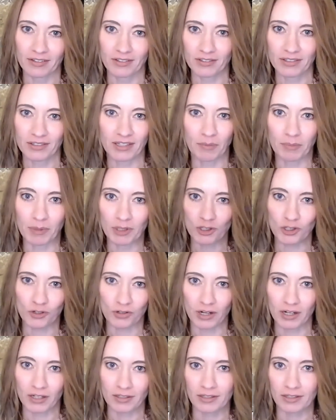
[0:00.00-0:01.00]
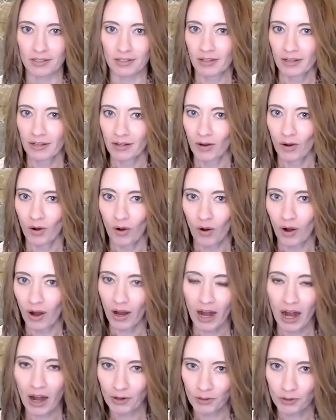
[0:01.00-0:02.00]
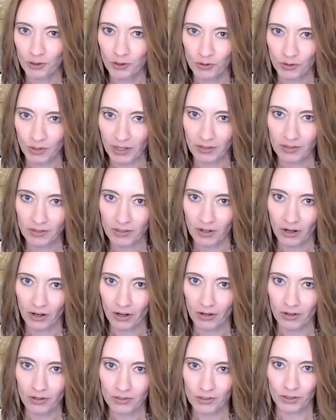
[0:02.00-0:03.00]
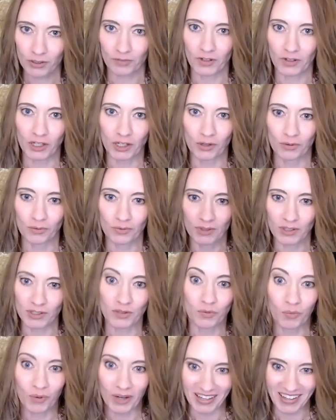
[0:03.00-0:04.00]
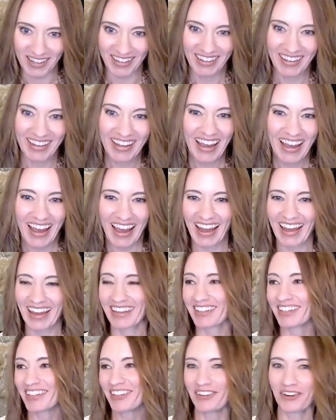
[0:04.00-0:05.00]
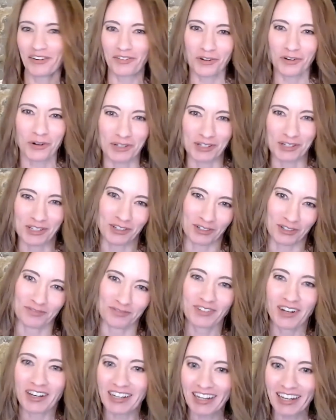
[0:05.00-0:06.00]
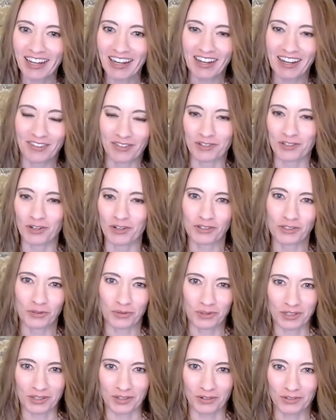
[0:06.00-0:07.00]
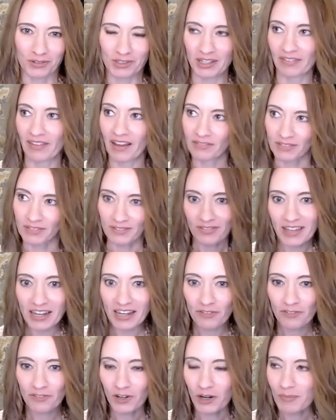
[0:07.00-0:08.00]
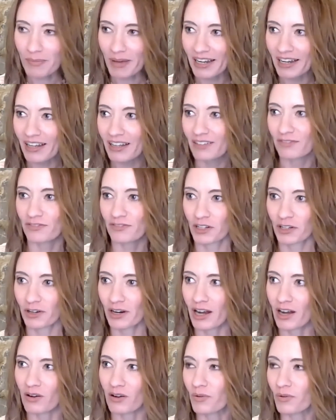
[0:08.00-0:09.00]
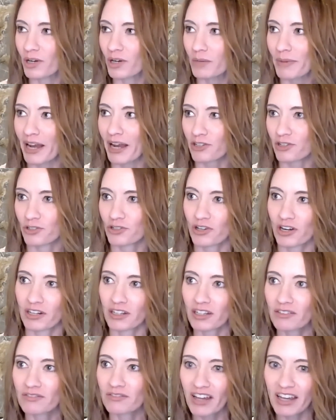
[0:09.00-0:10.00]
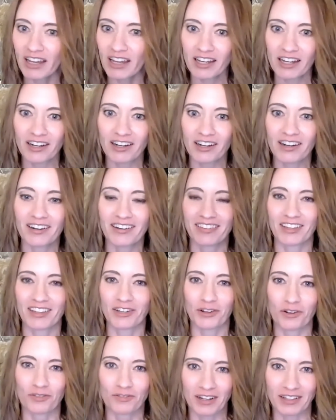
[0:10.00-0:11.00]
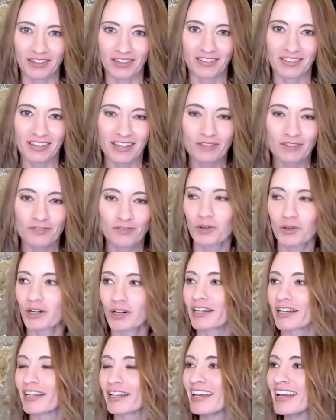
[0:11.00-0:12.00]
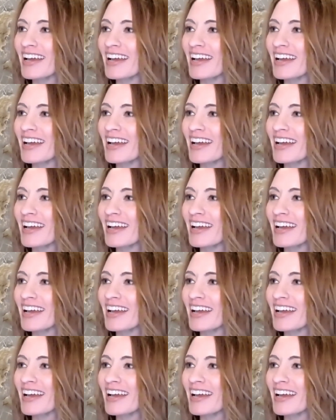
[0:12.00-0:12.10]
demonstrates how your strengths are serving you this week. And, of course, they're funny and there's all sorts of, they have to think for a minute and figure out, what am I actually trying to convey here? And then you go find the thing for it.